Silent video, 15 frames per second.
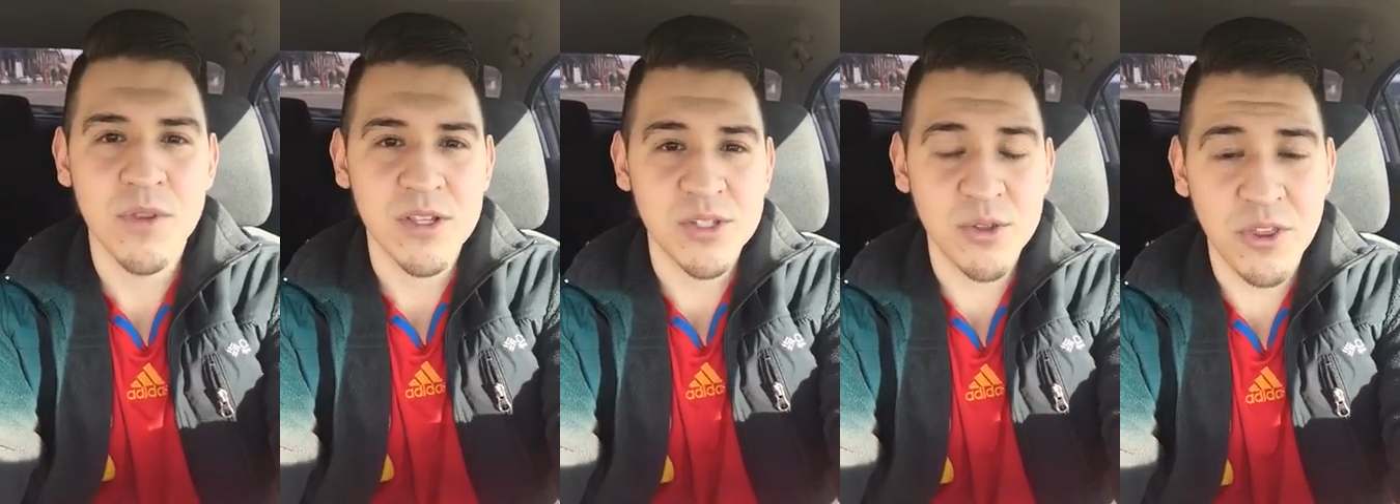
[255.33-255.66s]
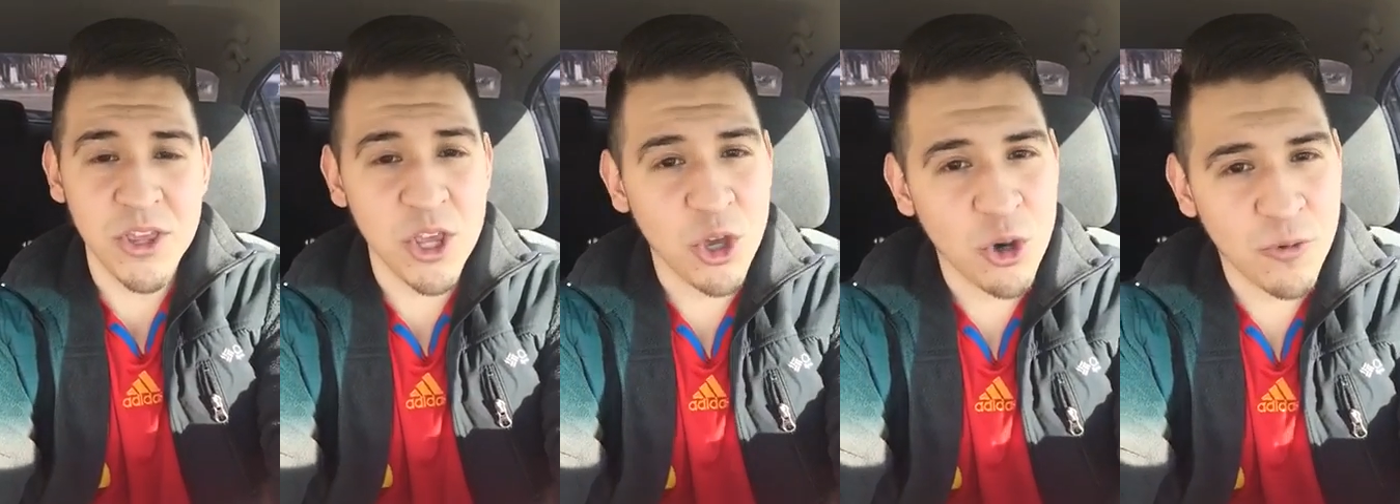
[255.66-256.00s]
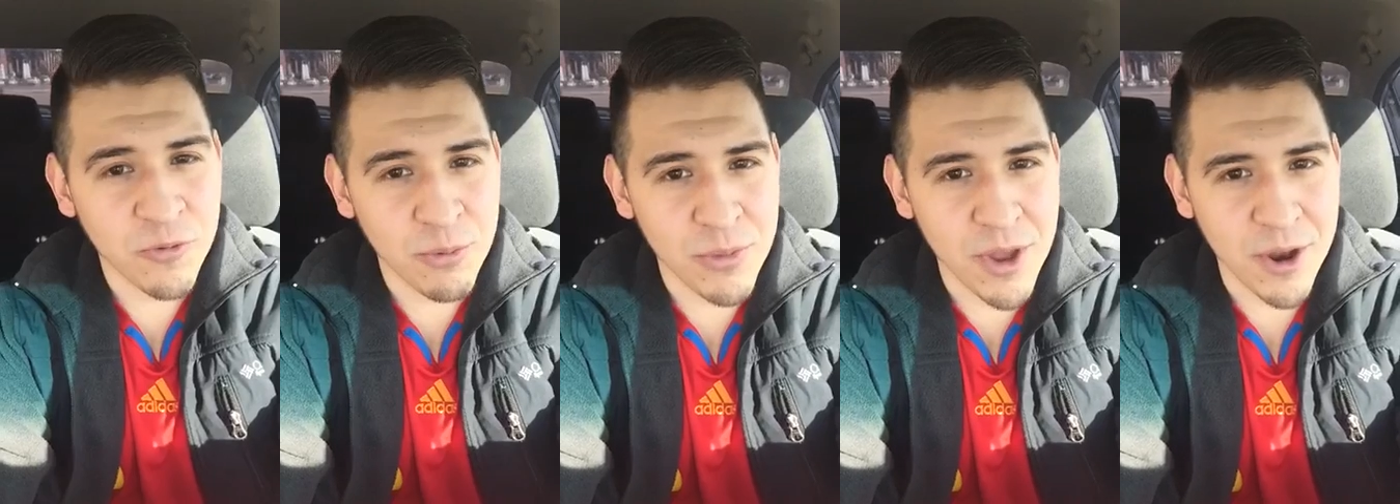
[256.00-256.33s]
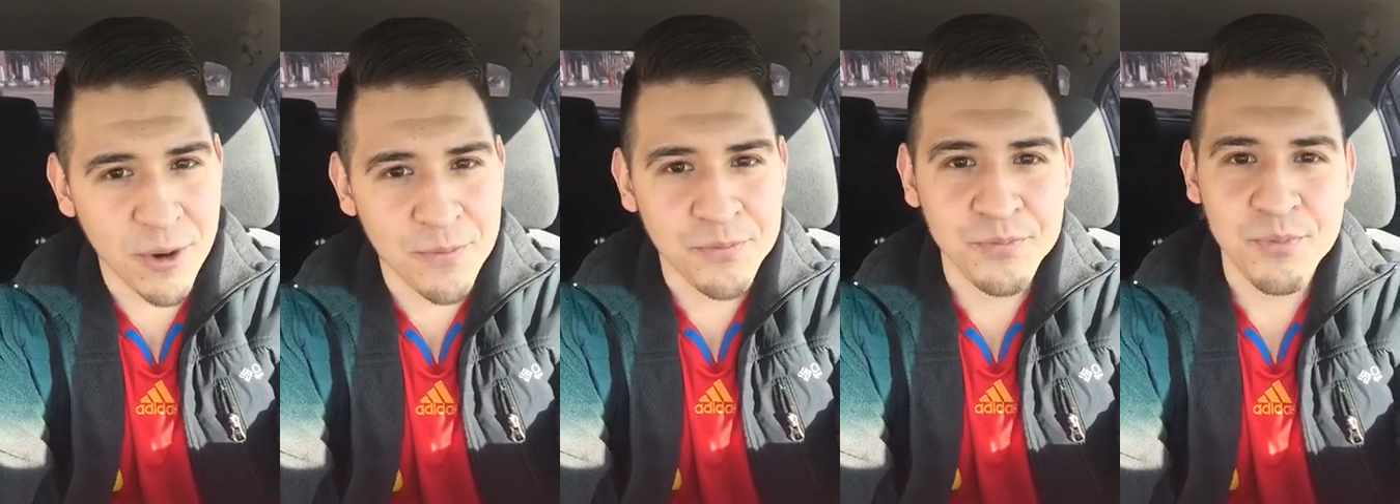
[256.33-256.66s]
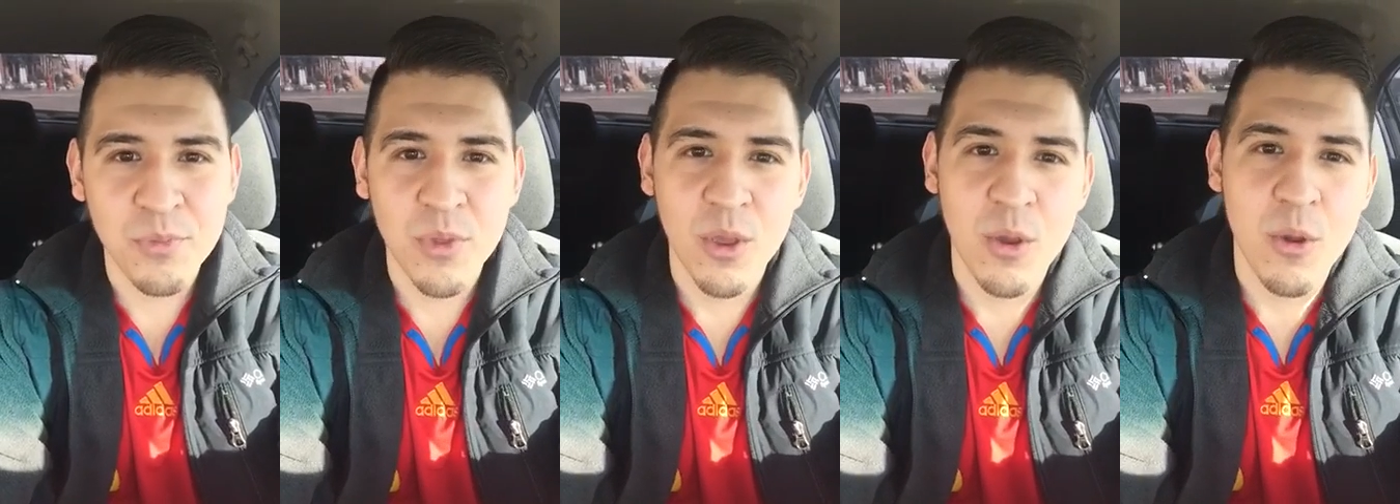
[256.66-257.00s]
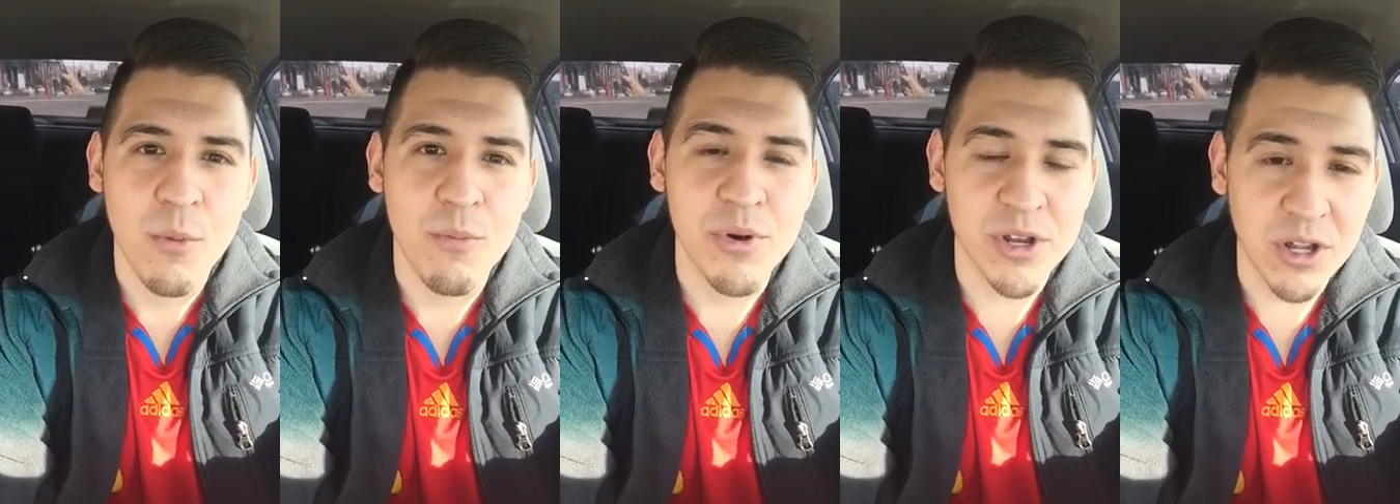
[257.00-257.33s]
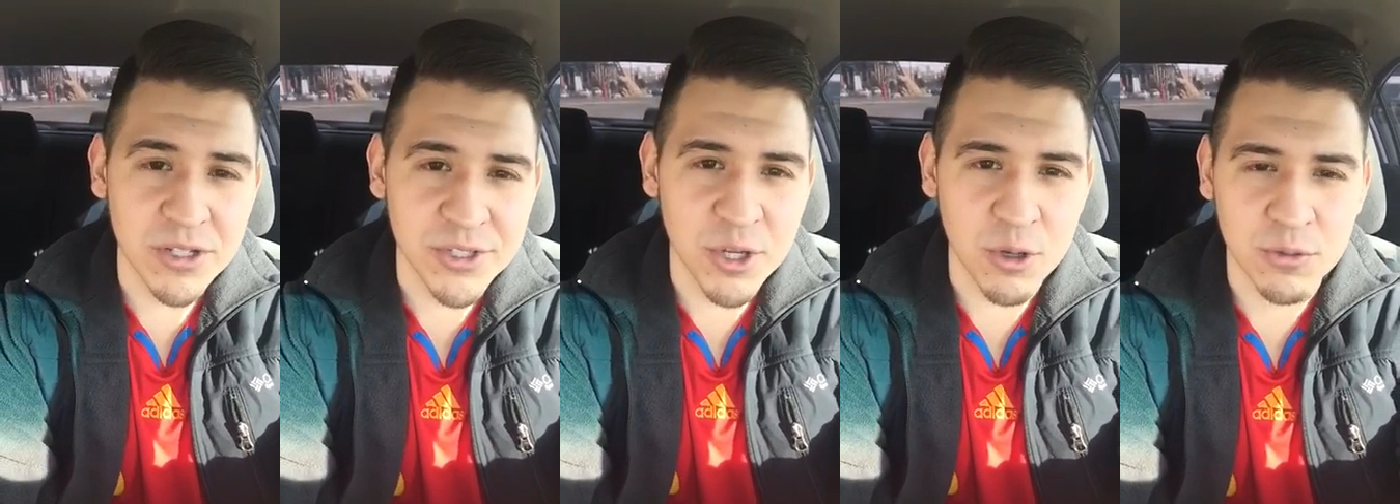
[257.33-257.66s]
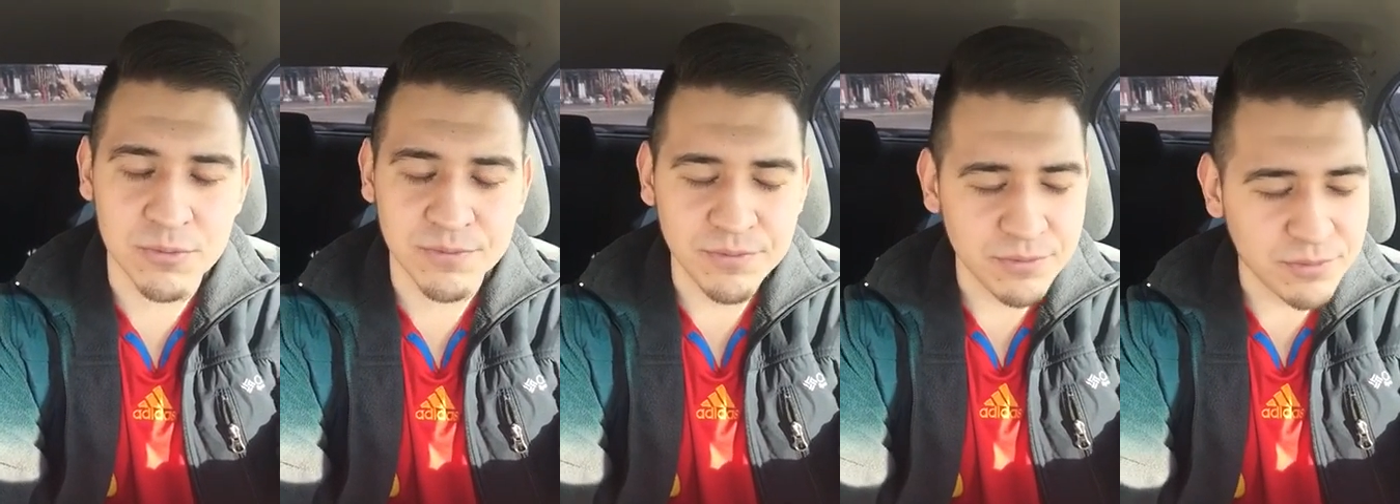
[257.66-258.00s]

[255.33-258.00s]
So then you go from there. But also,